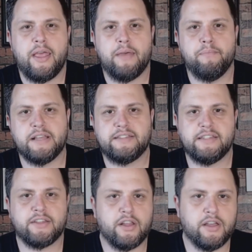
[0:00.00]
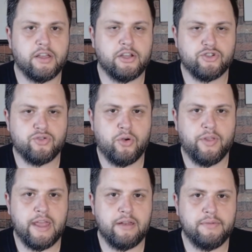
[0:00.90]
Mixie's going to control
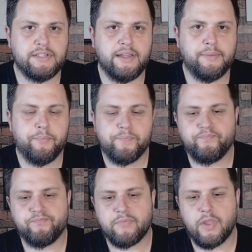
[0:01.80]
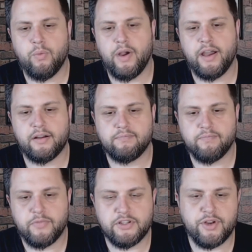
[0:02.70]
the enemy team, while
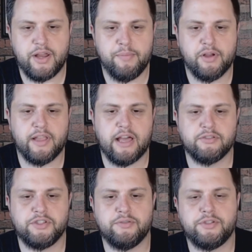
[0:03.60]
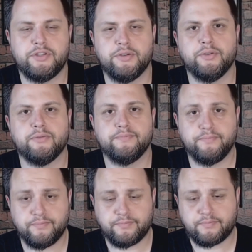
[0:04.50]
the Treadmill allows you to
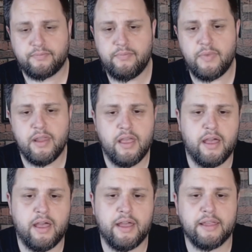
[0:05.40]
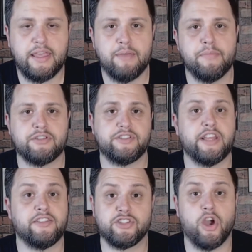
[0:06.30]
keep Mistress Death
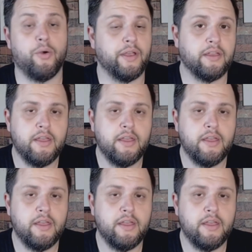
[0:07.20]
just going.